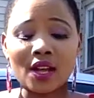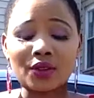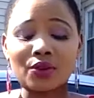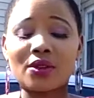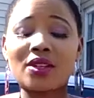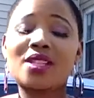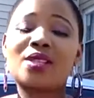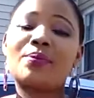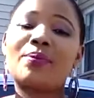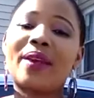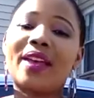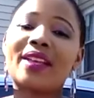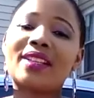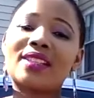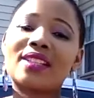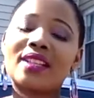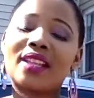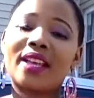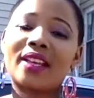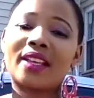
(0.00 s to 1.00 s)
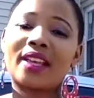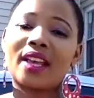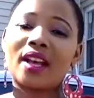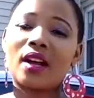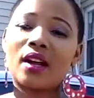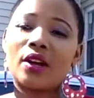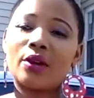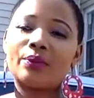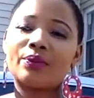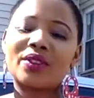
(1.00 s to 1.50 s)
to respect like
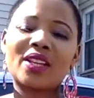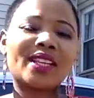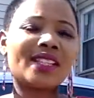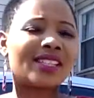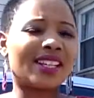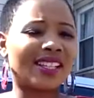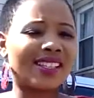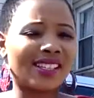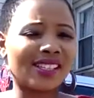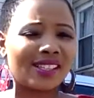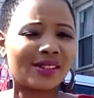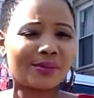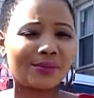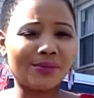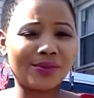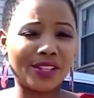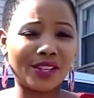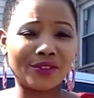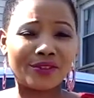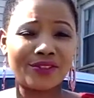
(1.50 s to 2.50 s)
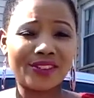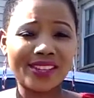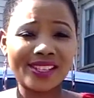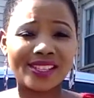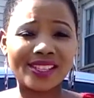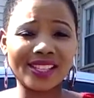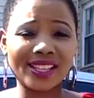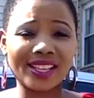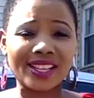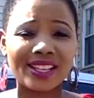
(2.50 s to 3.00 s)
each other's
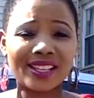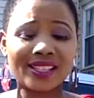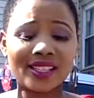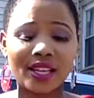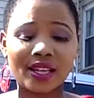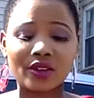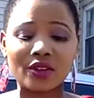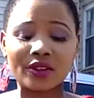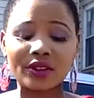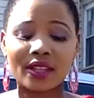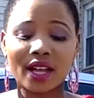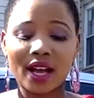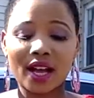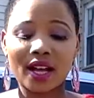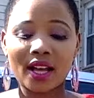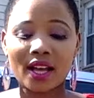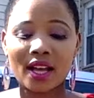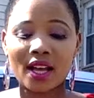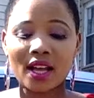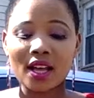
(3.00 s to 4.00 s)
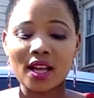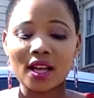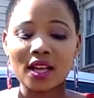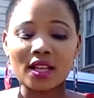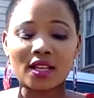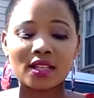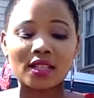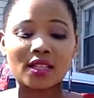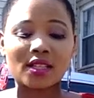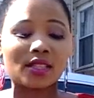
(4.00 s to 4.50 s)
differences, and know that
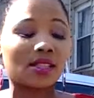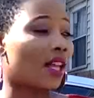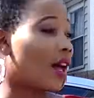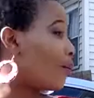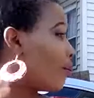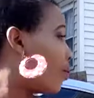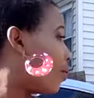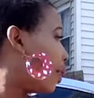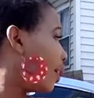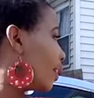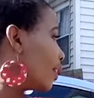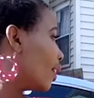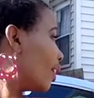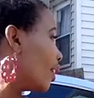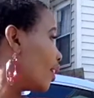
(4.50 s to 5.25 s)
someone